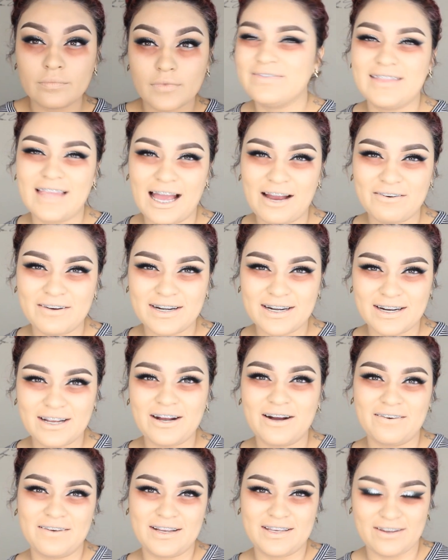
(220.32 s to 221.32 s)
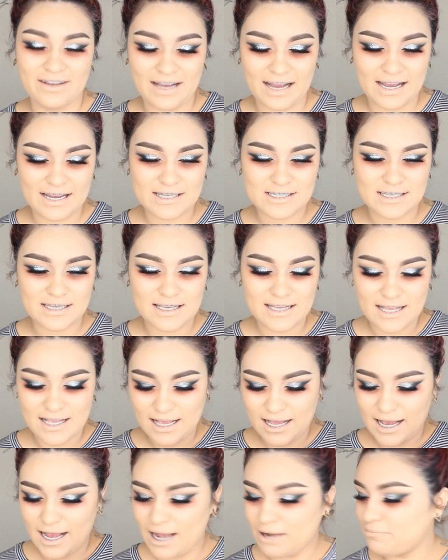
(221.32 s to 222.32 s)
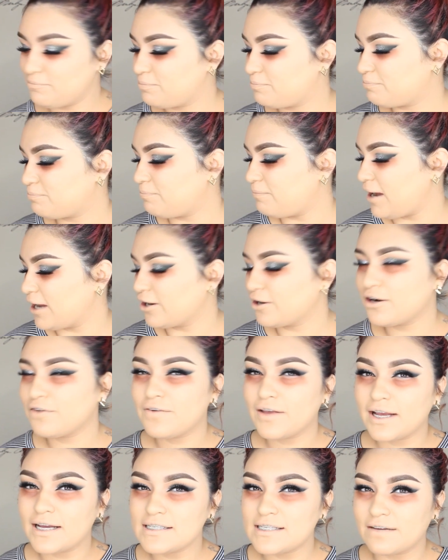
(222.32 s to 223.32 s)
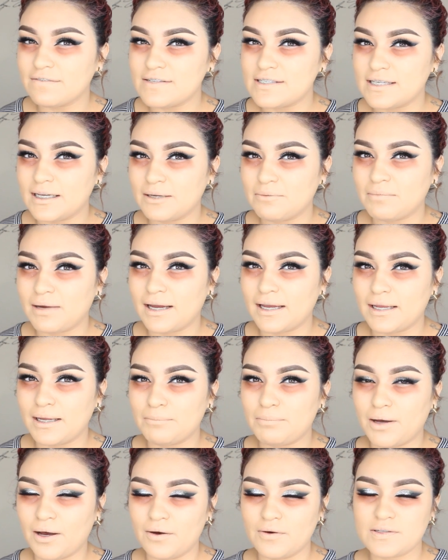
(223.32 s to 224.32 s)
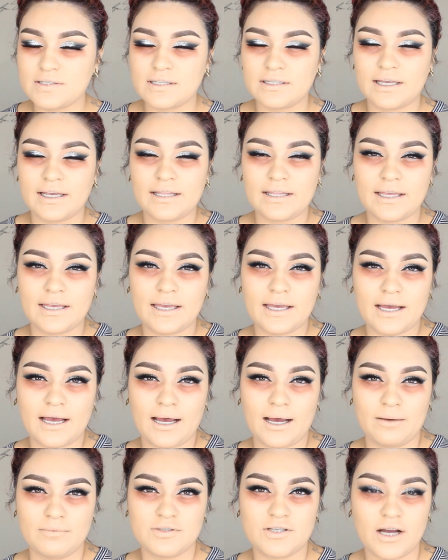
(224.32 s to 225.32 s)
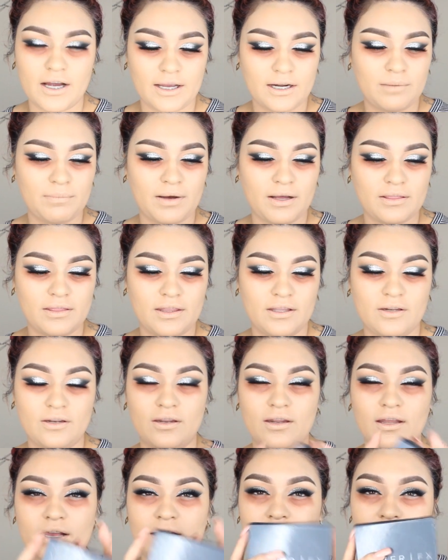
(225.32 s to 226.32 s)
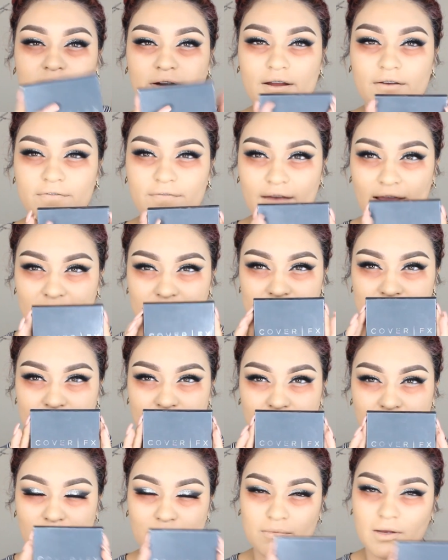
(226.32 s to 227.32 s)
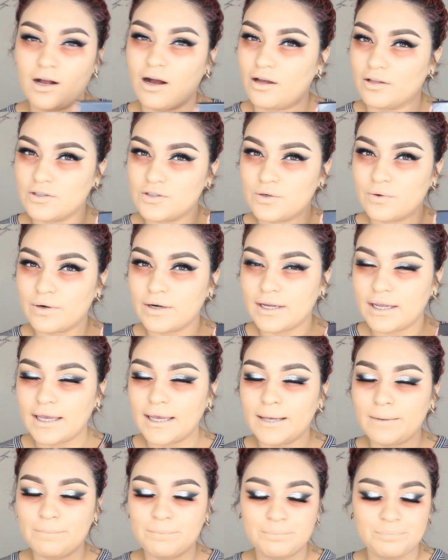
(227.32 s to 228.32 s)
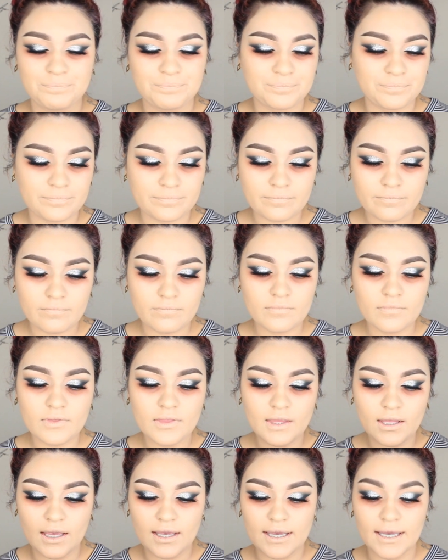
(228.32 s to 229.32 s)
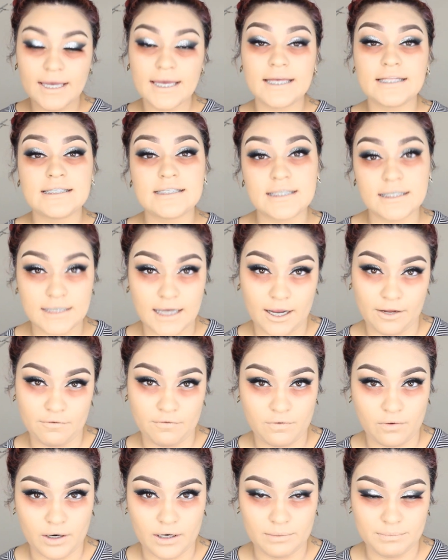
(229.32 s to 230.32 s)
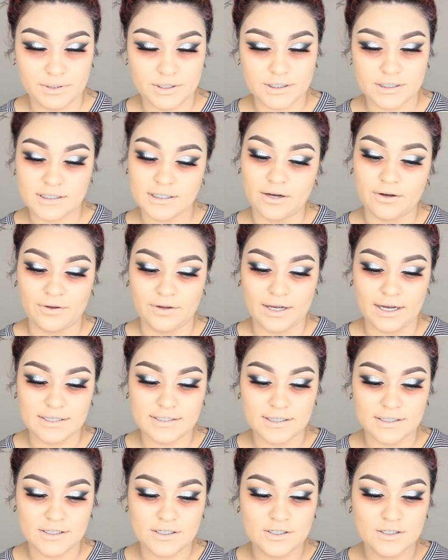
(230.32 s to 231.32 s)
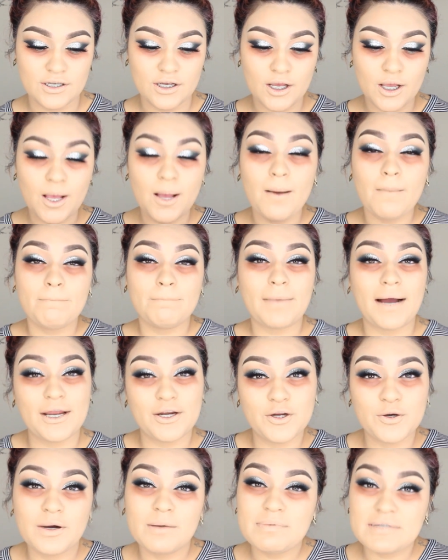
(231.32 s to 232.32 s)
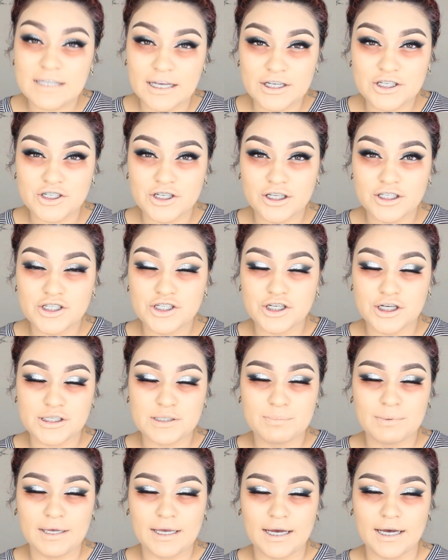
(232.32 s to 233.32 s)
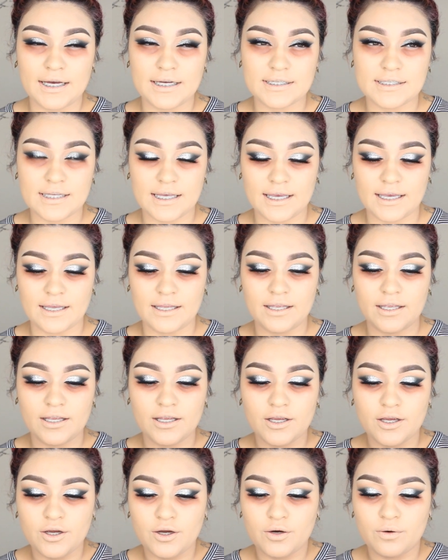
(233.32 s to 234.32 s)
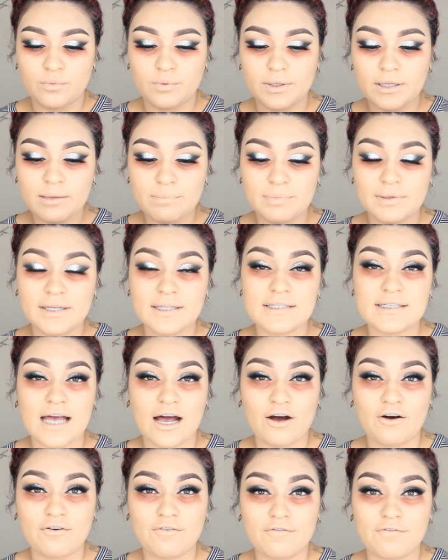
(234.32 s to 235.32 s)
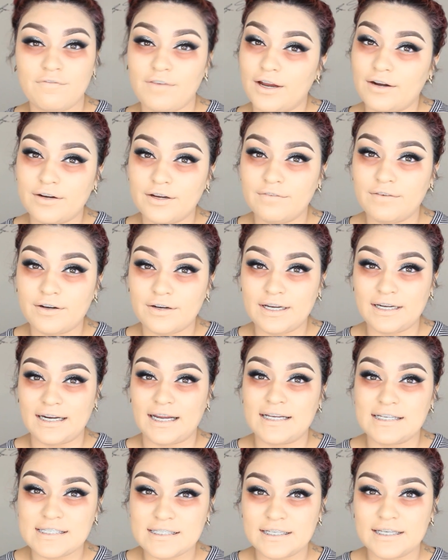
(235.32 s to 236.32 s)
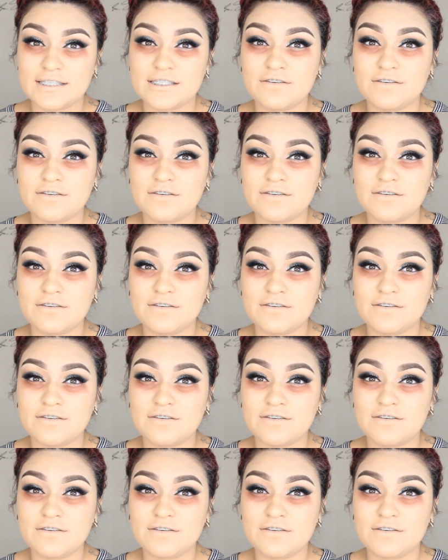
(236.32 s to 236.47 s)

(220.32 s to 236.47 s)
Now we're gonna go in, you guys. I don't know if you guys have seen my post lately talking about the Cover FX Cream Contour Kit. It's to die for. Let me just tell you guys, it's my new obsession just because it really blends out very, very nicely.